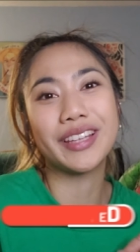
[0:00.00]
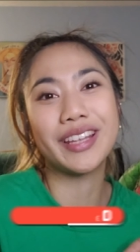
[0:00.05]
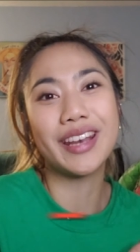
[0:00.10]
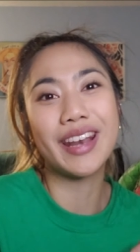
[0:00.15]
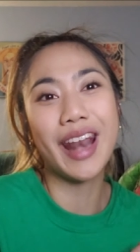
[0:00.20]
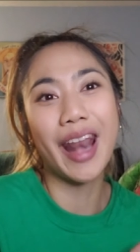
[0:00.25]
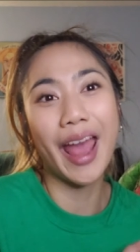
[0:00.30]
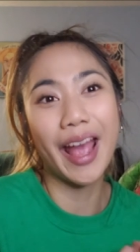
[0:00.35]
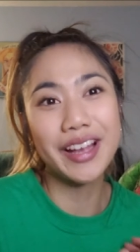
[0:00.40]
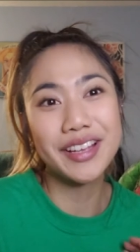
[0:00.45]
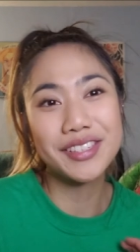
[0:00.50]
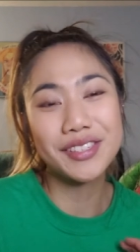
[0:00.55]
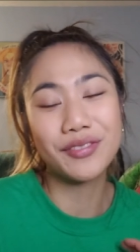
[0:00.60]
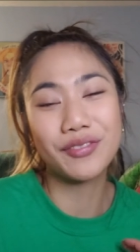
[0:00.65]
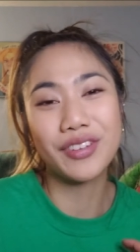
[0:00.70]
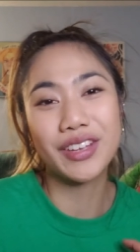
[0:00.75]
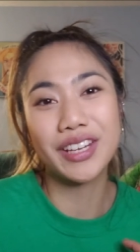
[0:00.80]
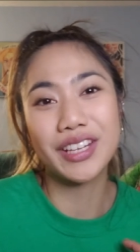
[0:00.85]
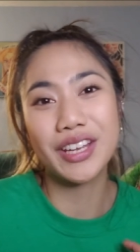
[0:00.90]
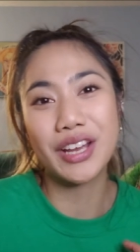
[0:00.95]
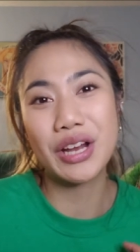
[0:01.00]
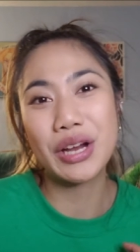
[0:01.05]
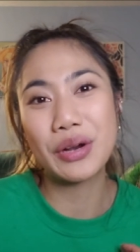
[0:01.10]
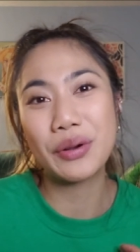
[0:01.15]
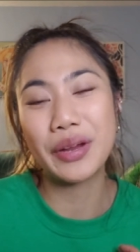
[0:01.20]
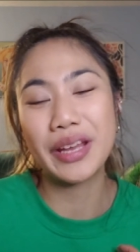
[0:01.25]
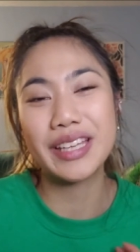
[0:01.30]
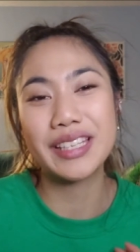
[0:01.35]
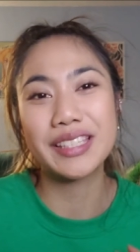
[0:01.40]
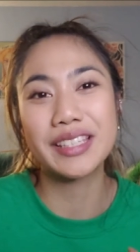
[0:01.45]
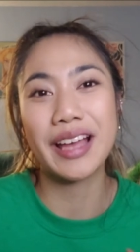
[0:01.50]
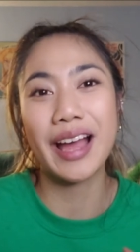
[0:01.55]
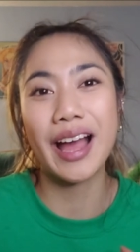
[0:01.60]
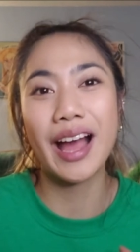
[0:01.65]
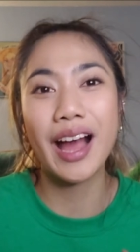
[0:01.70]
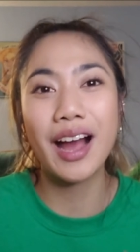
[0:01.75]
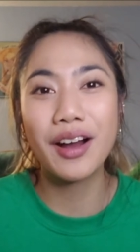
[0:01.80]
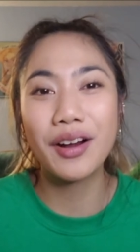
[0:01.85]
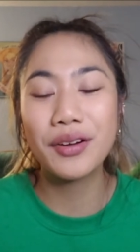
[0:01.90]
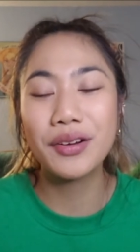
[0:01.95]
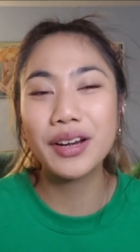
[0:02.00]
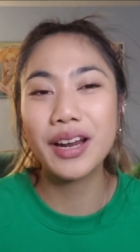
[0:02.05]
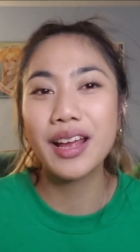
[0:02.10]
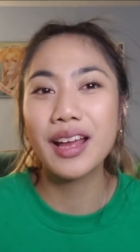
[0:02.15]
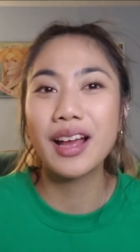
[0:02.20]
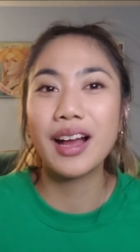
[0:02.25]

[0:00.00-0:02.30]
the next video is out.